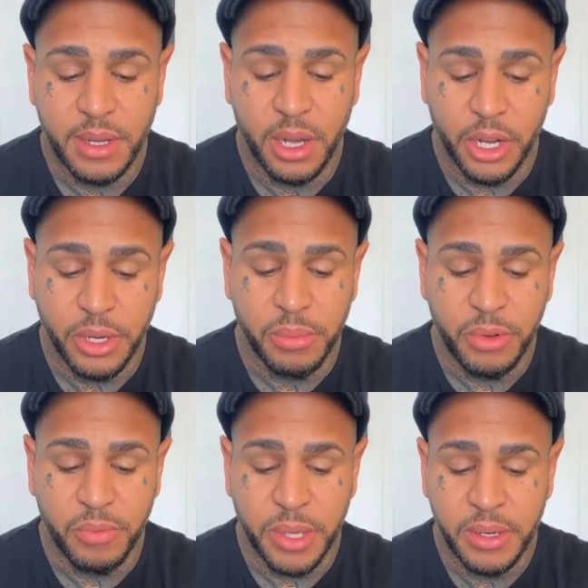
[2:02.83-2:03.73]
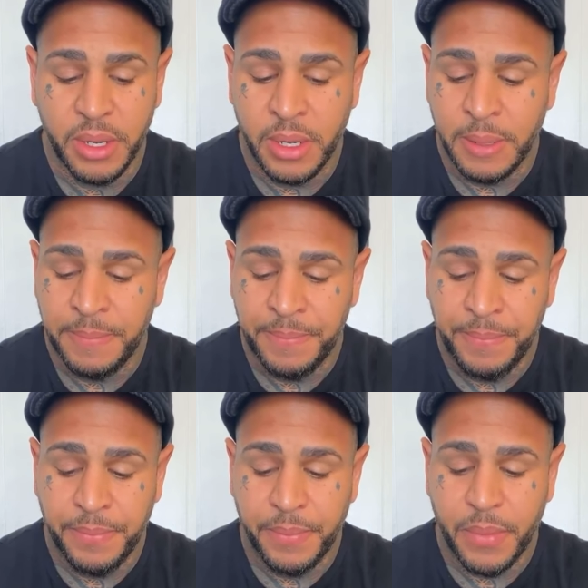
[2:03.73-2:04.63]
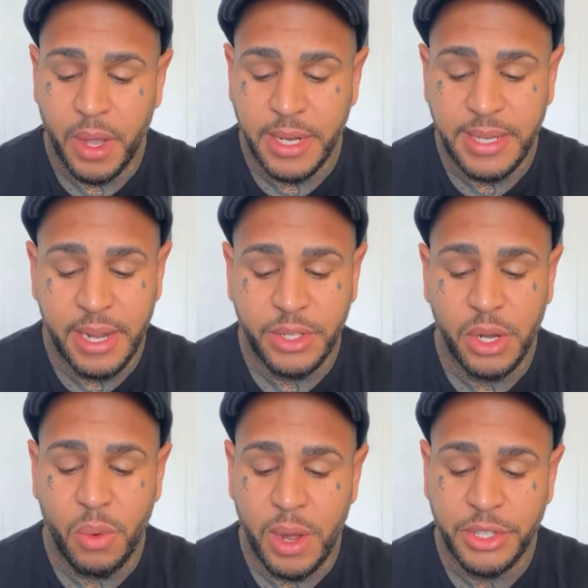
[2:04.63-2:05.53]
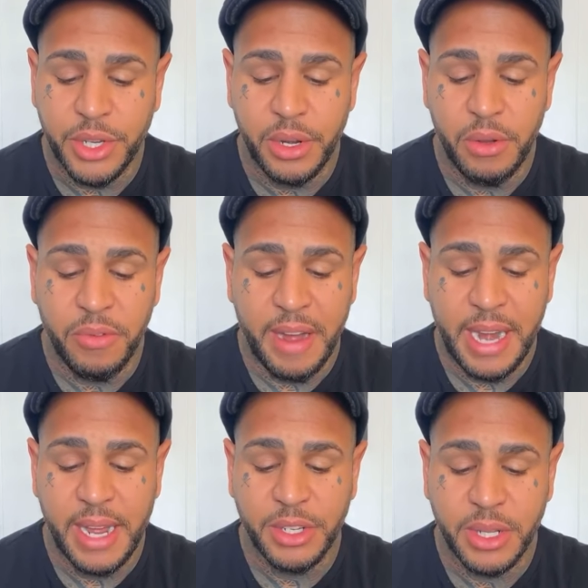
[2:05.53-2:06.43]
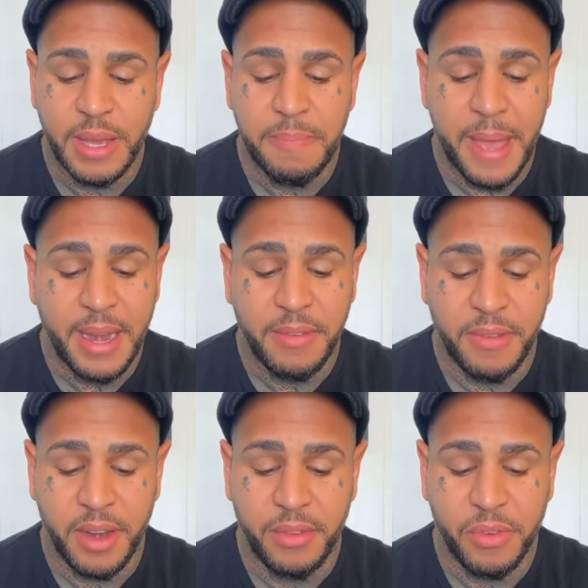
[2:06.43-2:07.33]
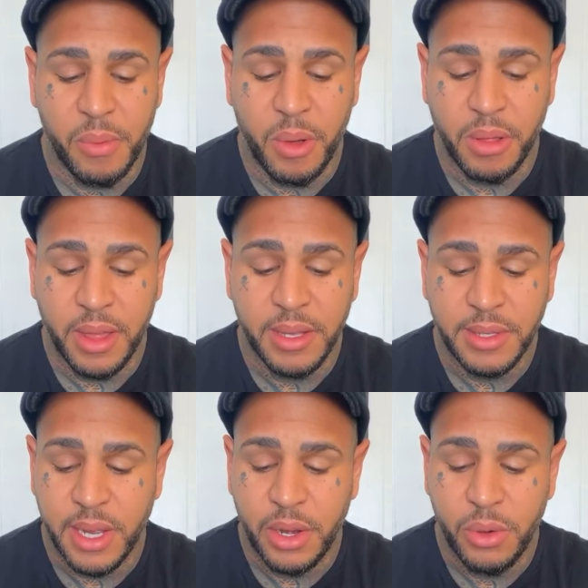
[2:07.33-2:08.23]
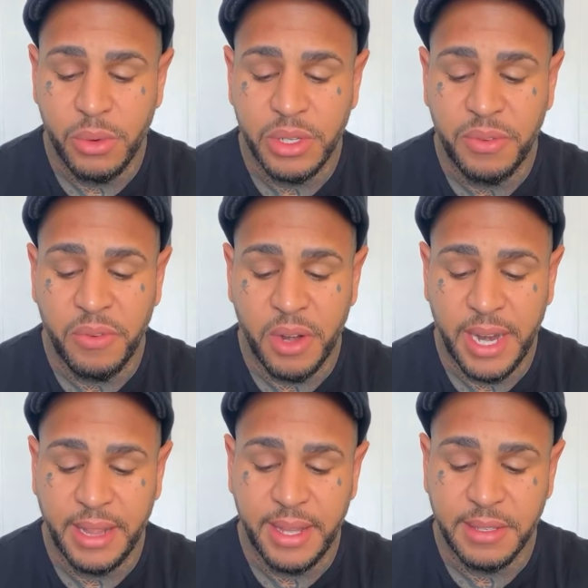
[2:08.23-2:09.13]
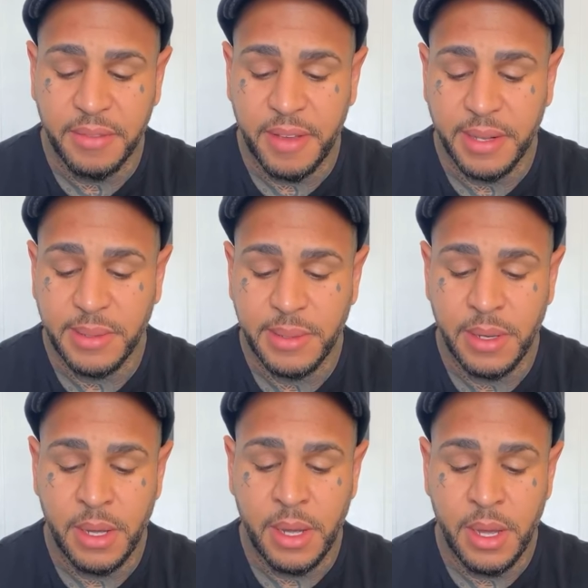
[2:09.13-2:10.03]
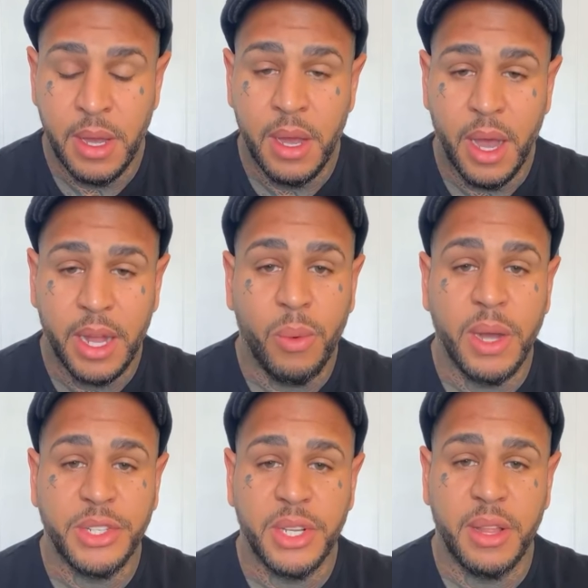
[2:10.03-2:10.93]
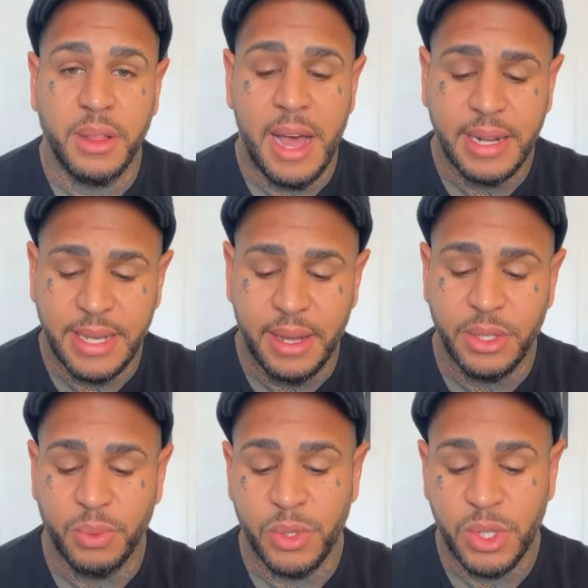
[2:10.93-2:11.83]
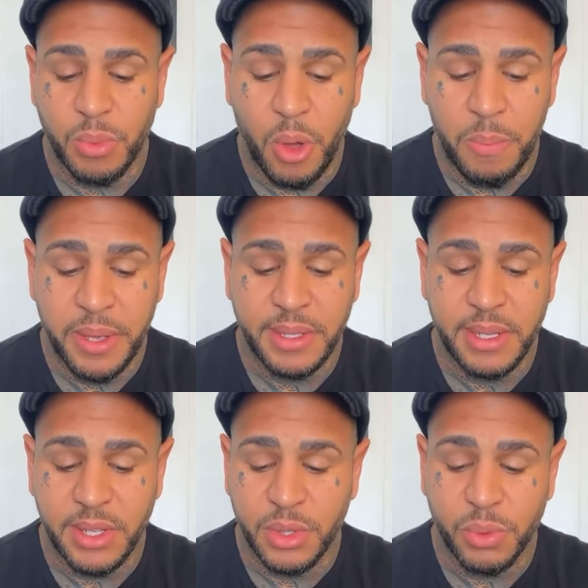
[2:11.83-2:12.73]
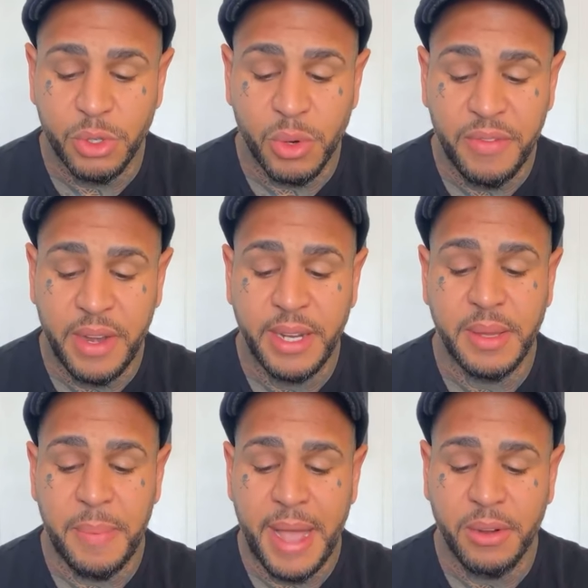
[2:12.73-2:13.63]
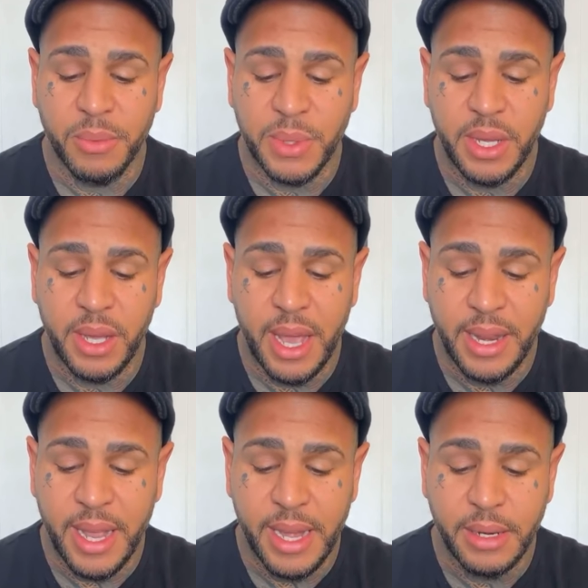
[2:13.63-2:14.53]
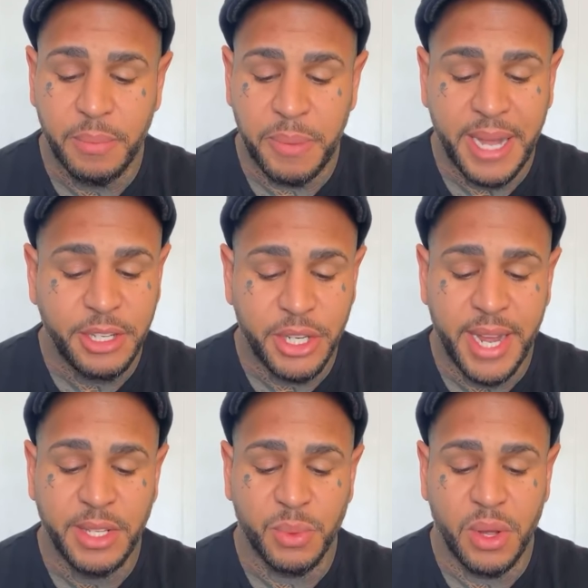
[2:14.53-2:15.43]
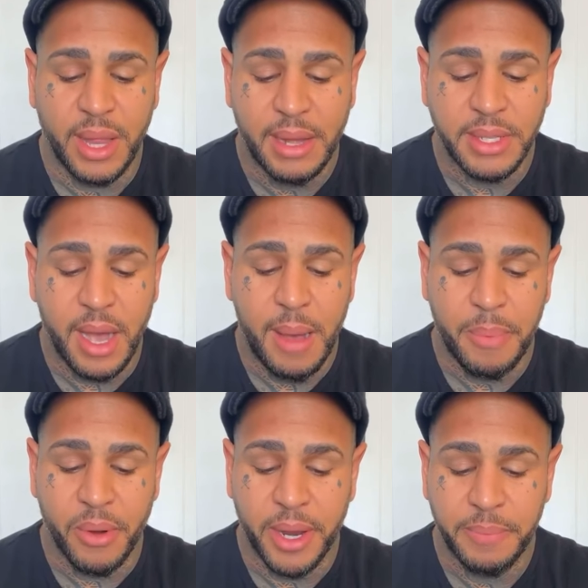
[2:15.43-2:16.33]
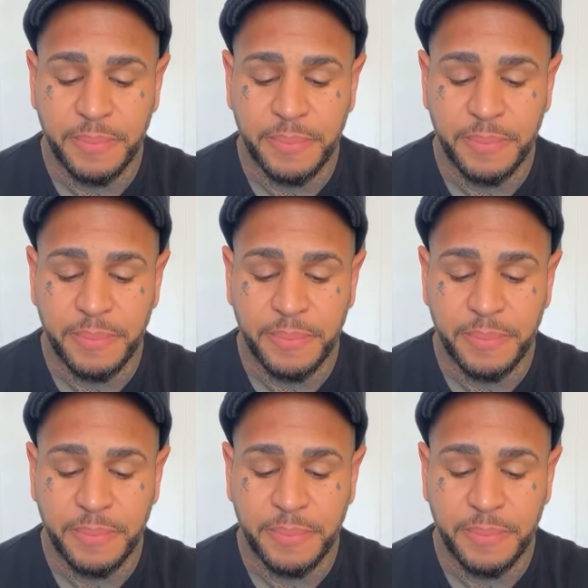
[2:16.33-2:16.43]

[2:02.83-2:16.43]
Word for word: a good movement. I dared to question who financially benefited from all this and who was funding these events. I questioned the lockdowns when small businesses were driven into bankruptcy and yet big chains were allowed to operate.